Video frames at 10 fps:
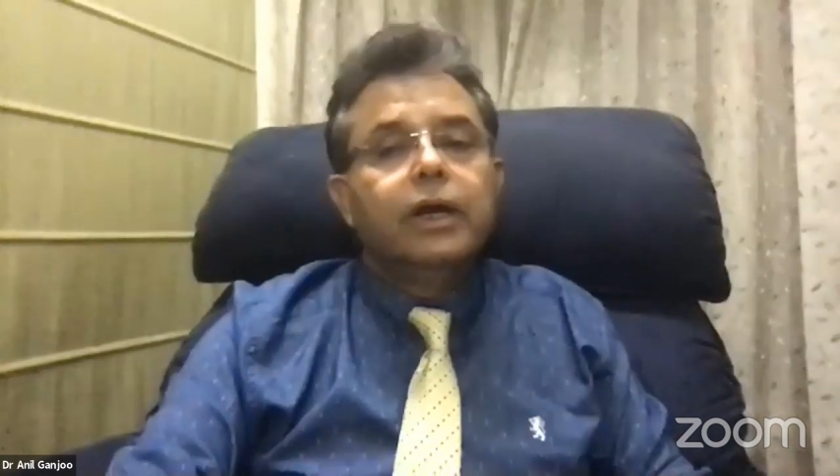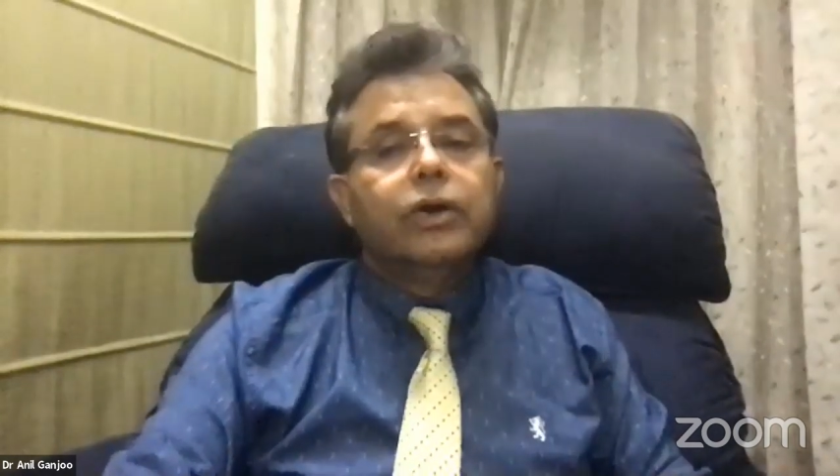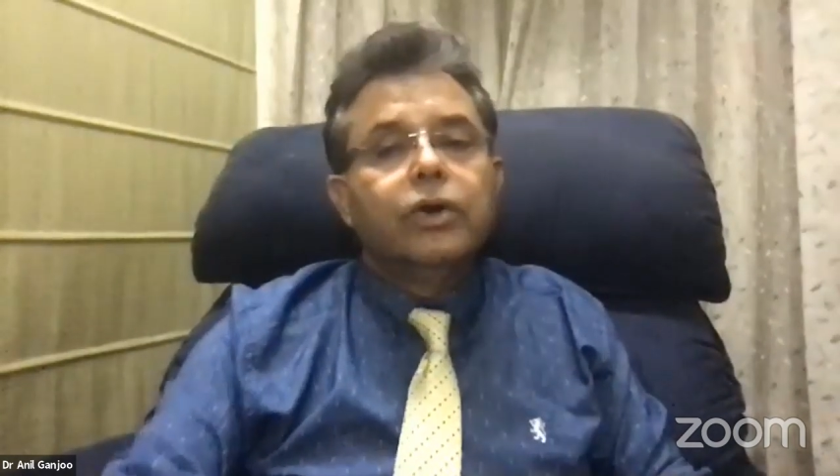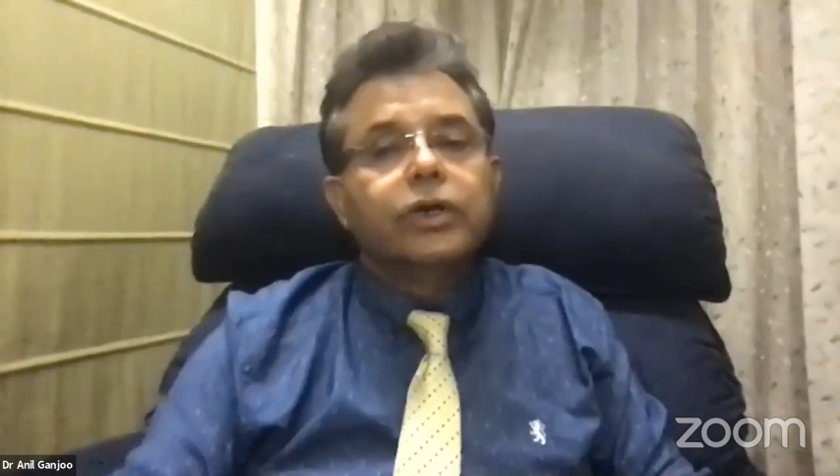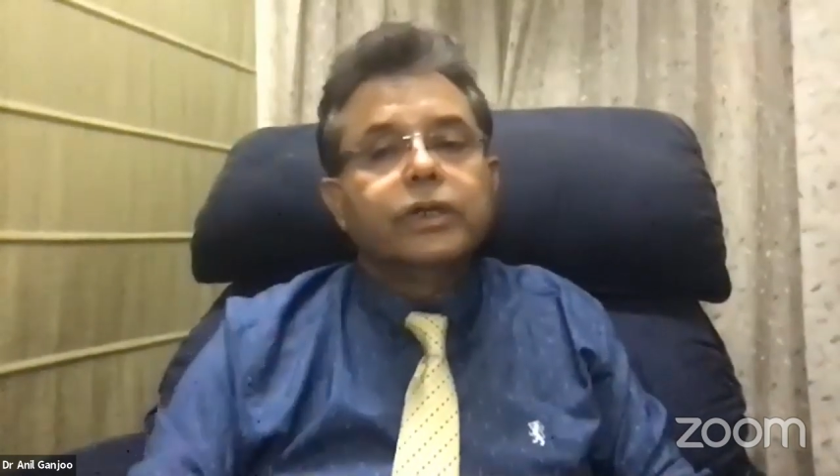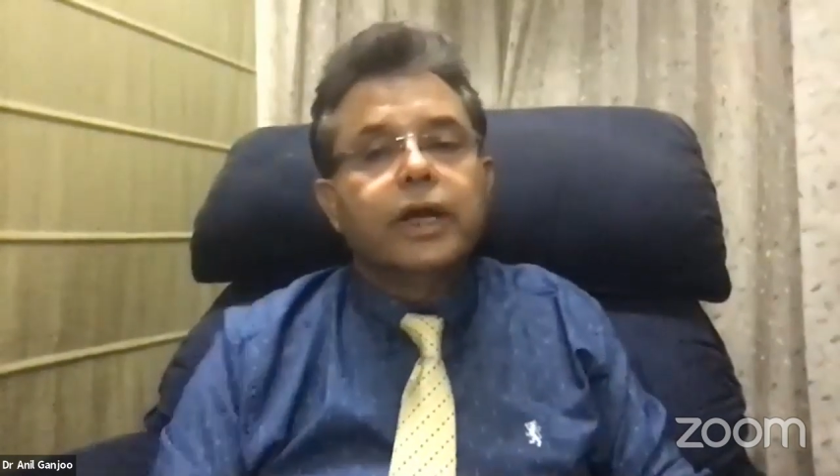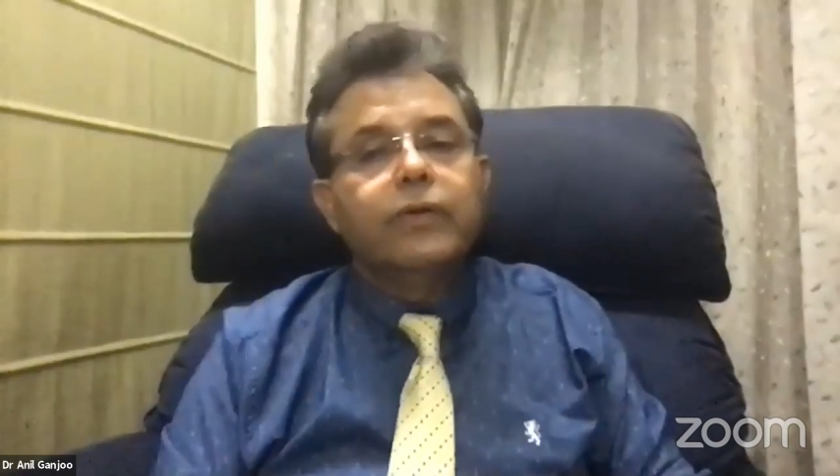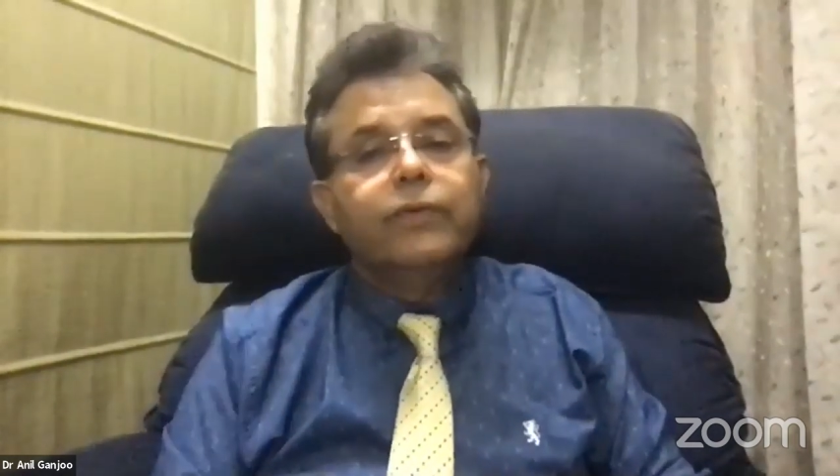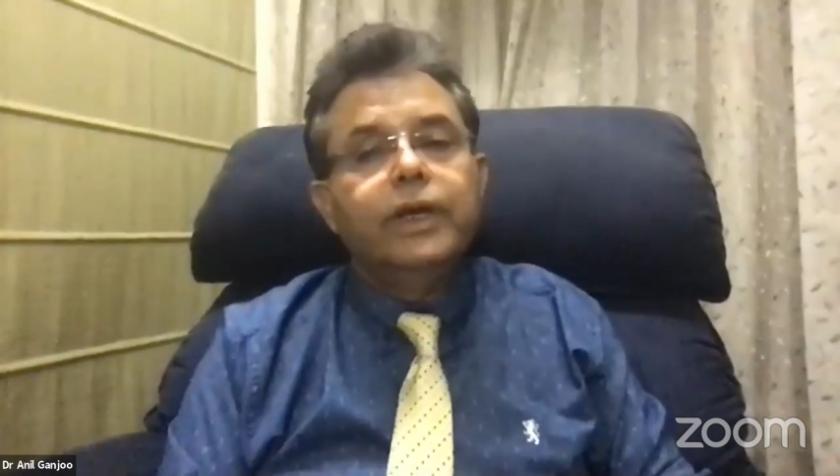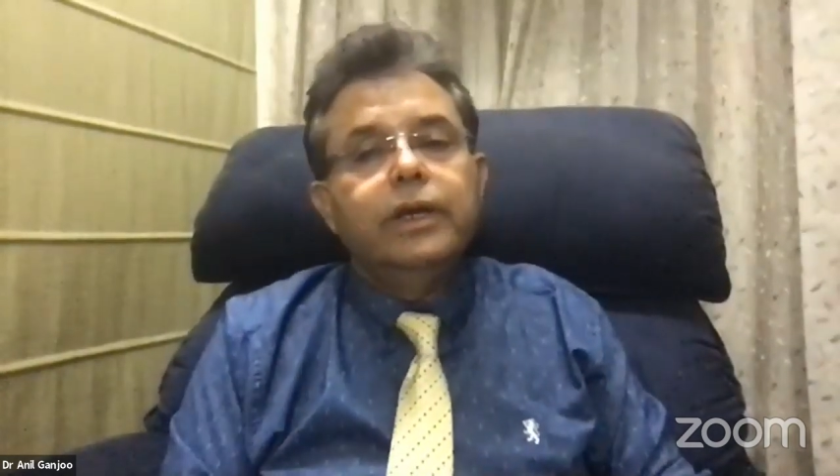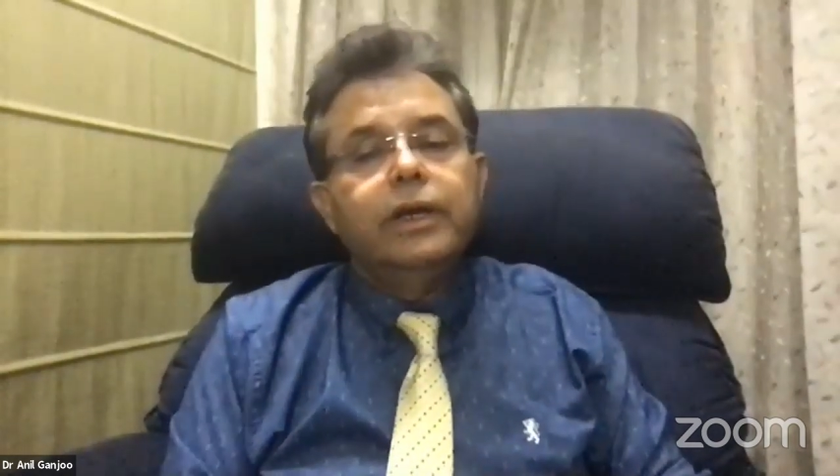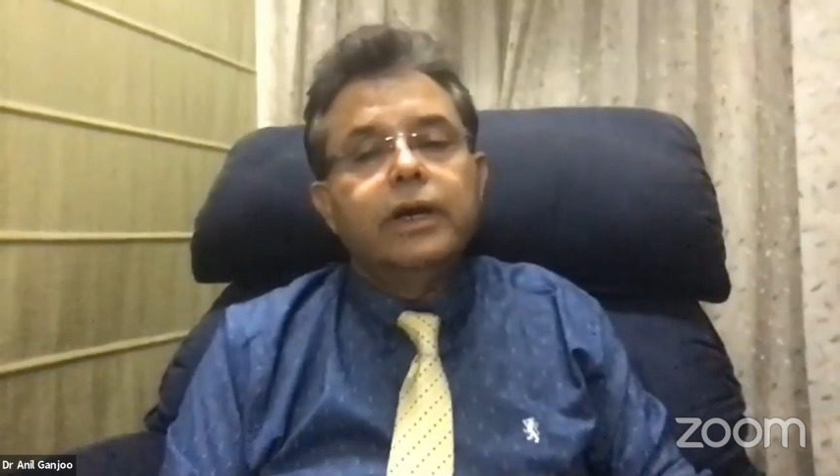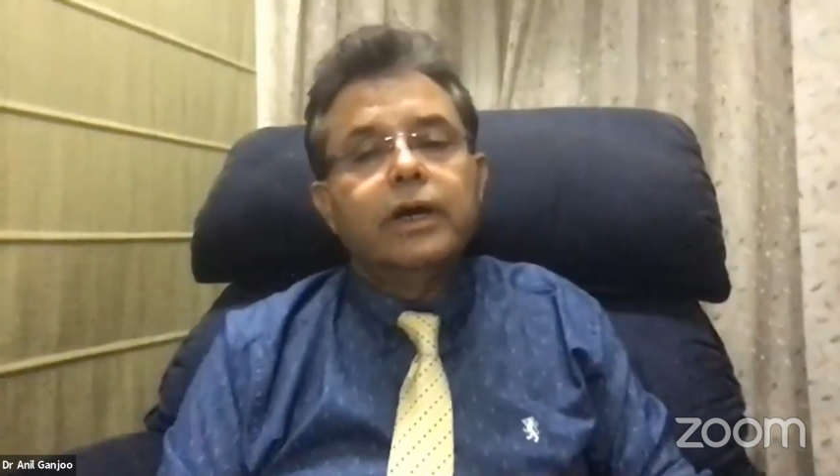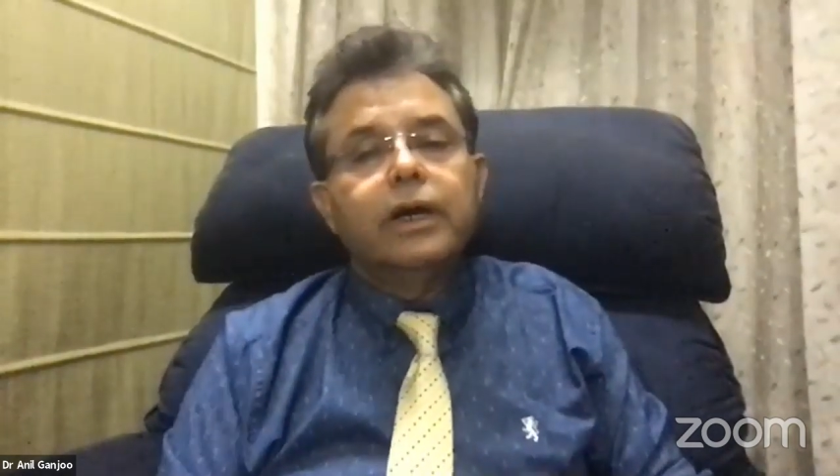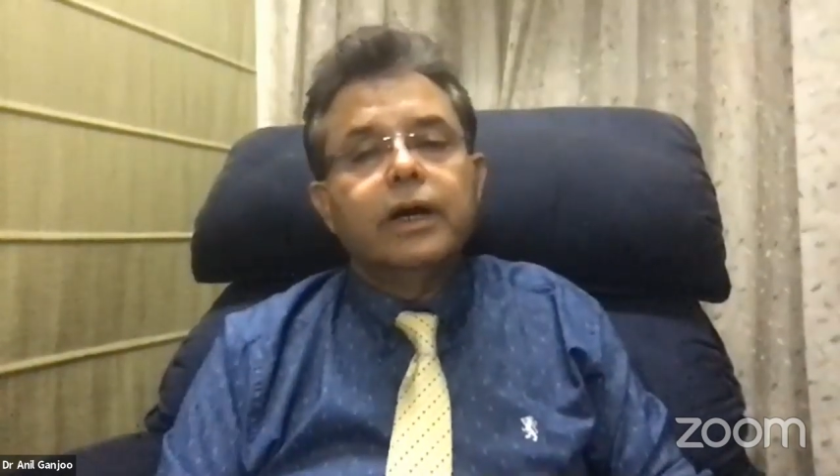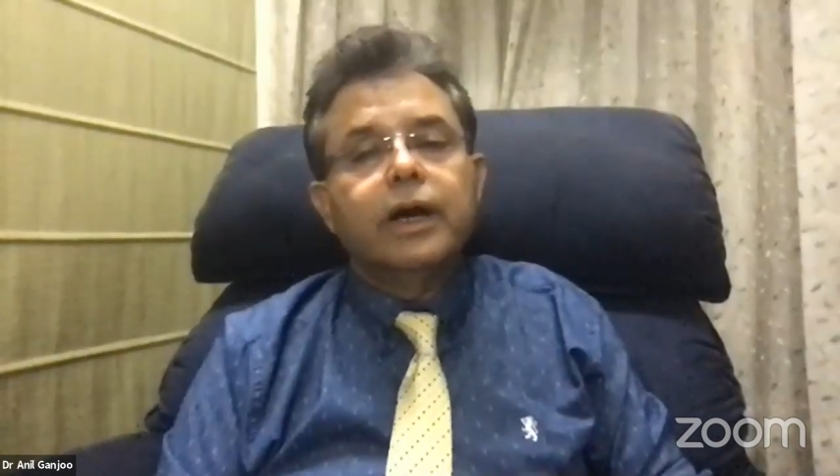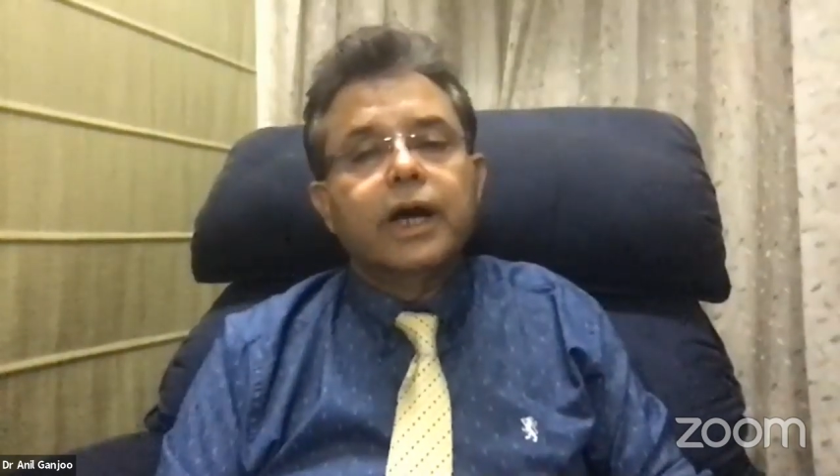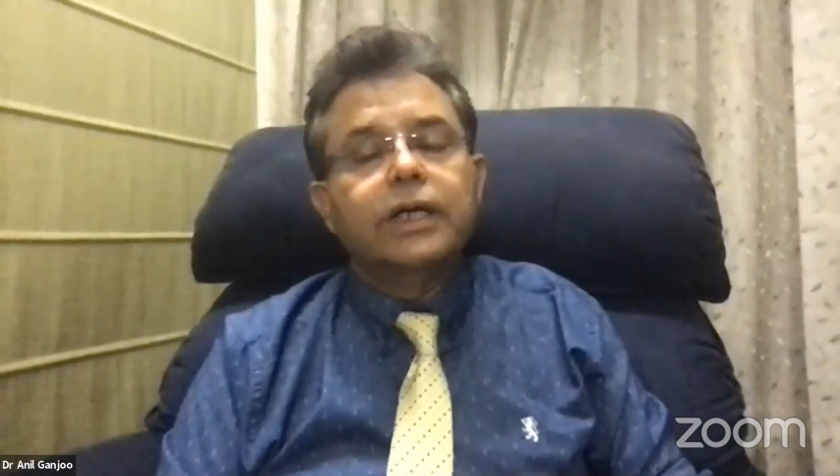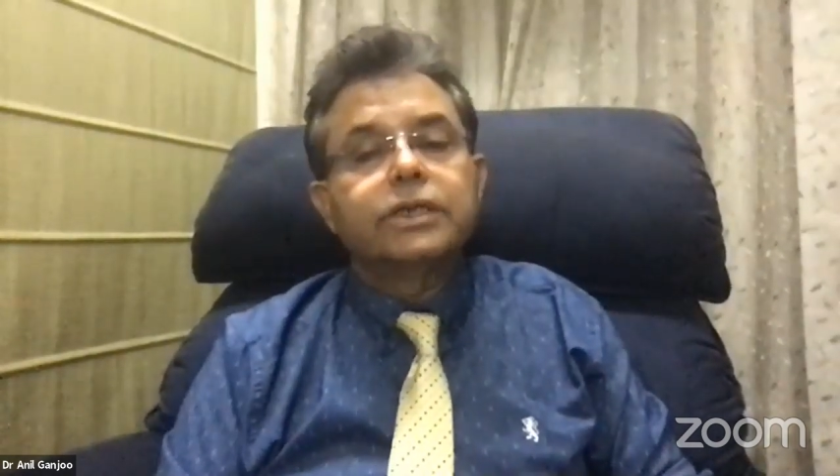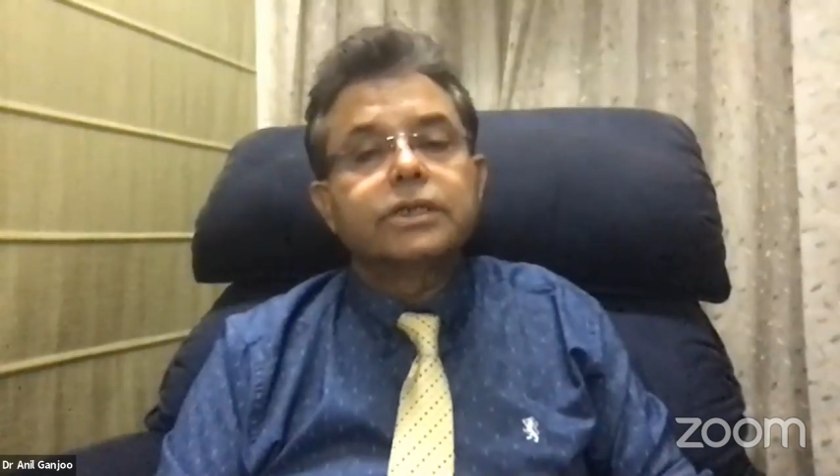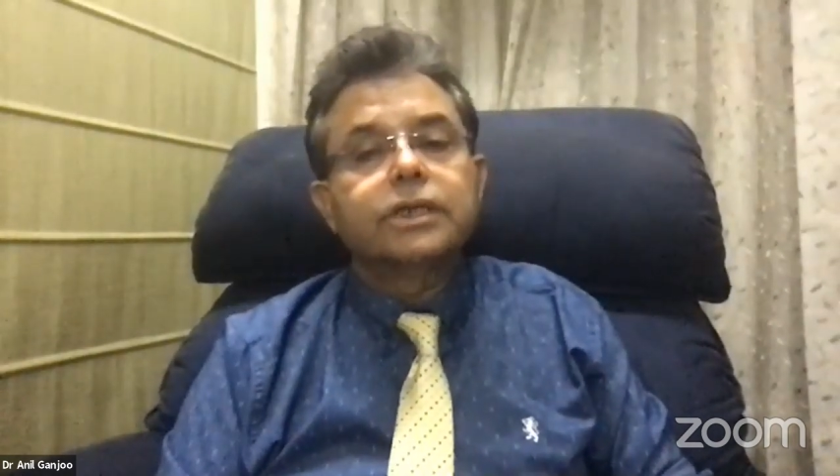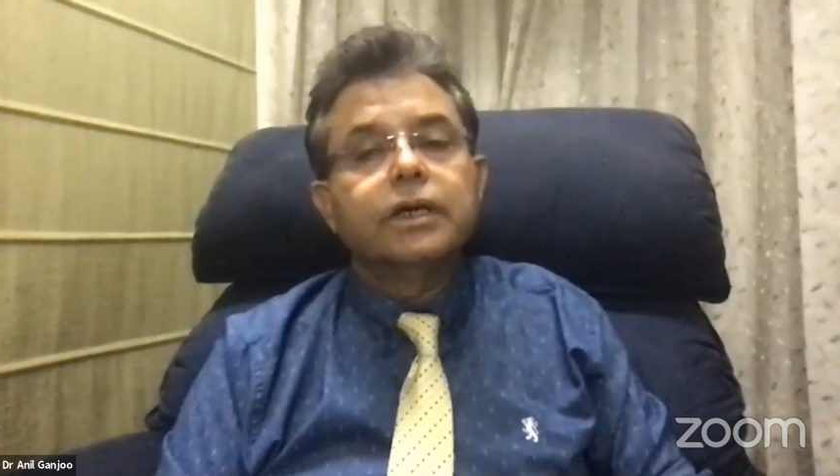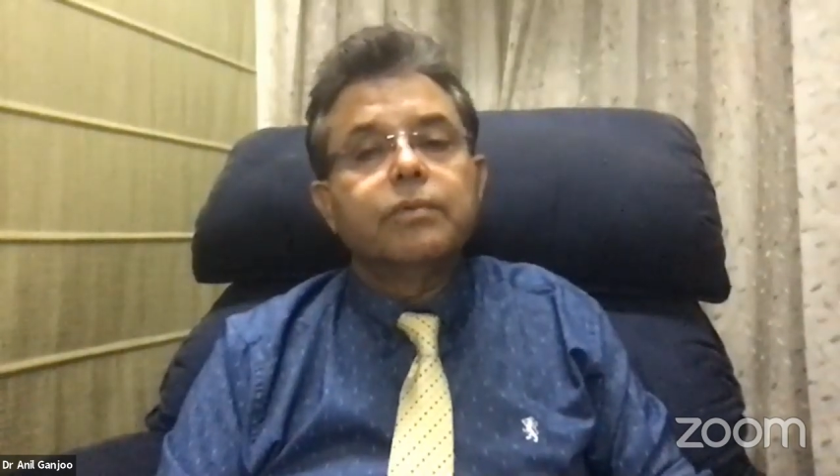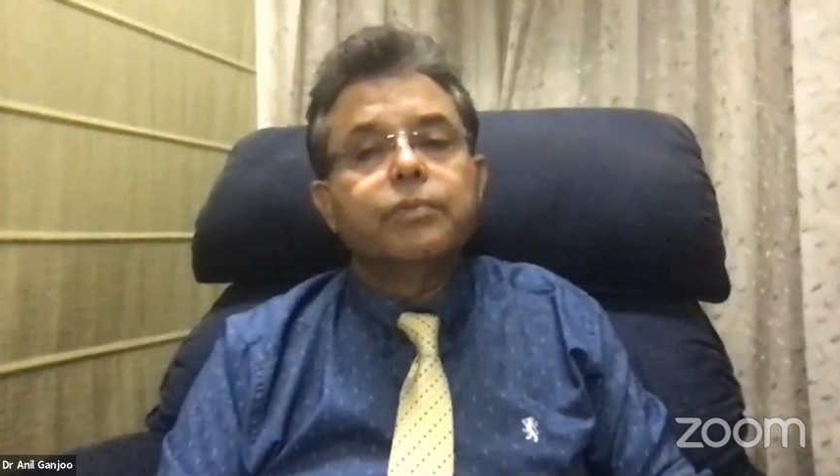Dr. Tanvi asks,